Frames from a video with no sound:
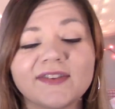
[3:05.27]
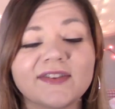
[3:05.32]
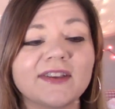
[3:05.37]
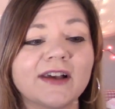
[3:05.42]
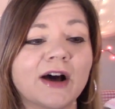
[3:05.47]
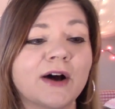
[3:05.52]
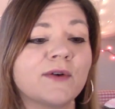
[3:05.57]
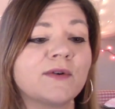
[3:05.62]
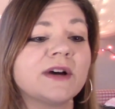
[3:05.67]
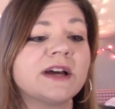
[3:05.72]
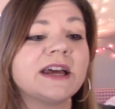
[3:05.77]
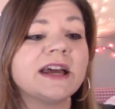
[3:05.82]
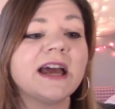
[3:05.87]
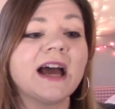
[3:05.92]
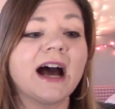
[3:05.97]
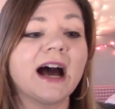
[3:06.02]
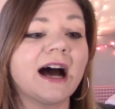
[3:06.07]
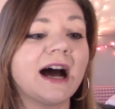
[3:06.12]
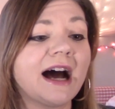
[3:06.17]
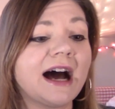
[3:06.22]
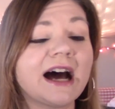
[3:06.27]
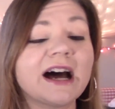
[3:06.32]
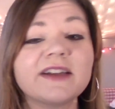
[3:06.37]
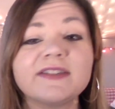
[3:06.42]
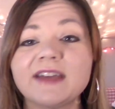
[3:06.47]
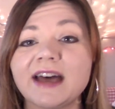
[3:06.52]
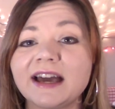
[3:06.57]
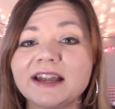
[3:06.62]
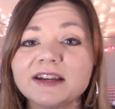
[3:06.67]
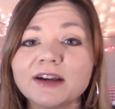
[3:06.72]
So, uh, on
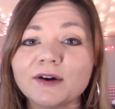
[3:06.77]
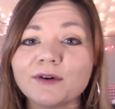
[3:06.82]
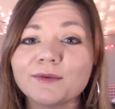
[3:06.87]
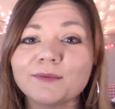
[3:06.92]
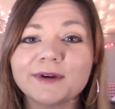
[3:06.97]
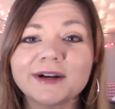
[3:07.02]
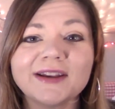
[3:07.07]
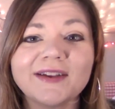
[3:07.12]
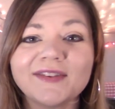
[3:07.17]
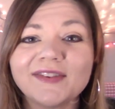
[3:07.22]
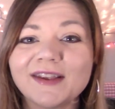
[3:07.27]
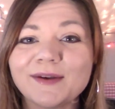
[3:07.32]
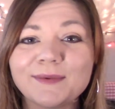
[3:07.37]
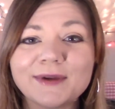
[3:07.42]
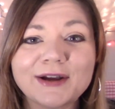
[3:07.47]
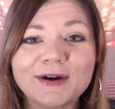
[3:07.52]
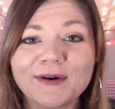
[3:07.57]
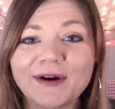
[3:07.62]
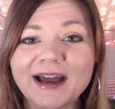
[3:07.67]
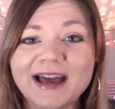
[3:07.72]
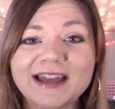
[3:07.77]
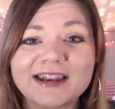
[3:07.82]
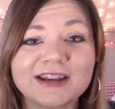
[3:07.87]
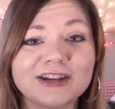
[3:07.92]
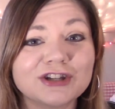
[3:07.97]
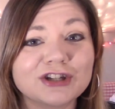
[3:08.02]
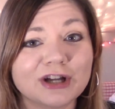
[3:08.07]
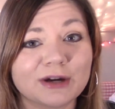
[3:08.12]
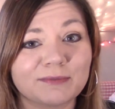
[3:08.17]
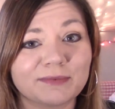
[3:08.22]
that note, what do you say we go ahead
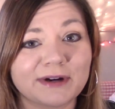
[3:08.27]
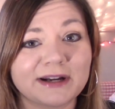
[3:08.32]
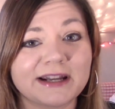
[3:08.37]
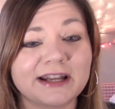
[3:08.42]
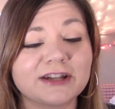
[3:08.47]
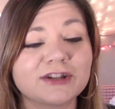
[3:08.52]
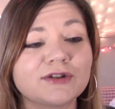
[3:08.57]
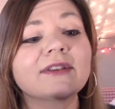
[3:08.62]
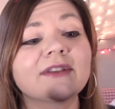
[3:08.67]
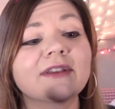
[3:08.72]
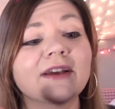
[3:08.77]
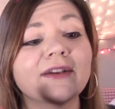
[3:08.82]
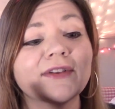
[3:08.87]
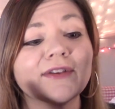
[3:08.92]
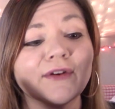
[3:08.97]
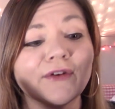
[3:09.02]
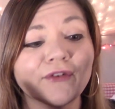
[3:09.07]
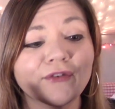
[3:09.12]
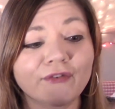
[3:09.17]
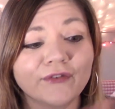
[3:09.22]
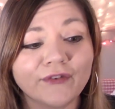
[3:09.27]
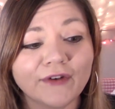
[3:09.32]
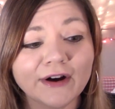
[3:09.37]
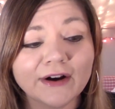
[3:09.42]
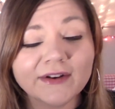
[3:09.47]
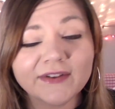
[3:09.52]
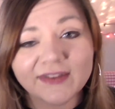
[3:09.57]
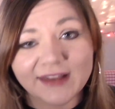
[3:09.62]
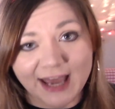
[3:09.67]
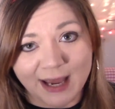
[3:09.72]
and jump right into this
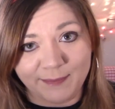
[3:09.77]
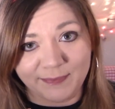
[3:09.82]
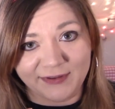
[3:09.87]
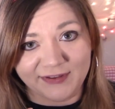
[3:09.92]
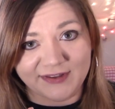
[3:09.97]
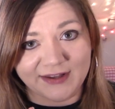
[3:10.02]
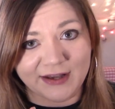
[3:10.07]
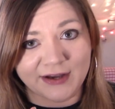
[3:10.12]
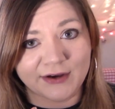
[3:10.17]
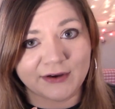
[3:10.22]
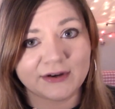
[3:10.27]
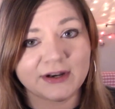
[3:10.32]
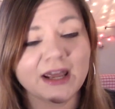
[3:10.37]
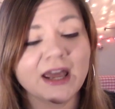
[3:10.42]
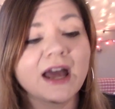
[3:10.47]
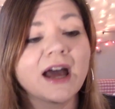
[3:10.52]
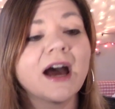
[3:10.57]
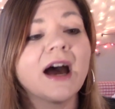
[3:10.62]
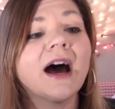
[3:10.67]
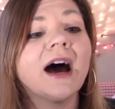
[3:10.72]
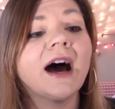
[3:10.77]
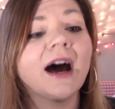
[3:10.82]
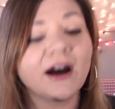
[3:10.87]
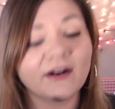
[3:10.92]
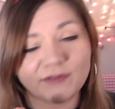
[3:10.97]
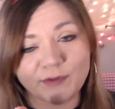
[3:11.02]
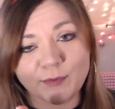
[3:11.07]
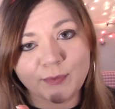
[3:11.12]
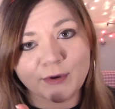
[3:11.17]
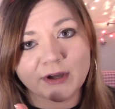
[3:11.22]
first episode
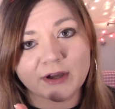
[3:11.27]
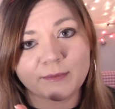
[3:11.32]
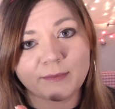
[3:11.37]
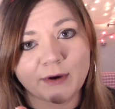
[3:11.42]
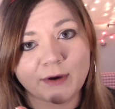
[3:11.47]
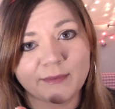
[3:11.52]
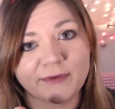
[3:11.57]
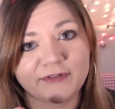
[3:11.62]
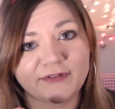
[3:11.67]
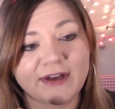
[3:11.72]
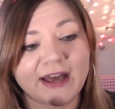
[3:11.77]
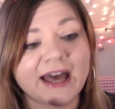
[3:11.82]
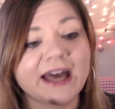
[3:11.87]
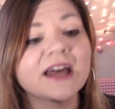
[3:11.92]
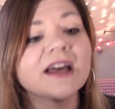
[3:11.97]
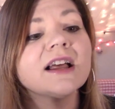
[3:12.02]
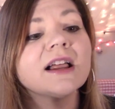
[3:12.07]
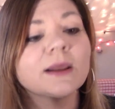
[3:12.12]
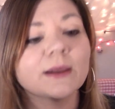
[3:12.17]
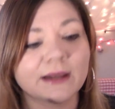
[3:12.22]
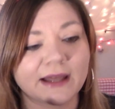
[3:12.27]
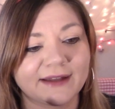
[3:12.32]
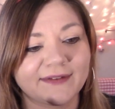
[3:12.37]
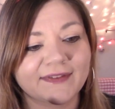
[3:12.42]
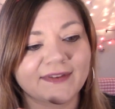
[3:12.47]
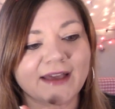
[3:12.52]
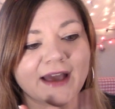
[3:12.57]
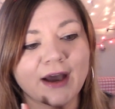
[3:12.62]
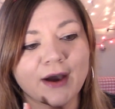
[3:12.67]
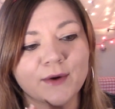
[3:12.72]
of the Book of Boba Fett. Let's
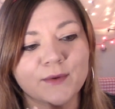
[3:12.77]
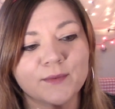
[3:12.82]
go.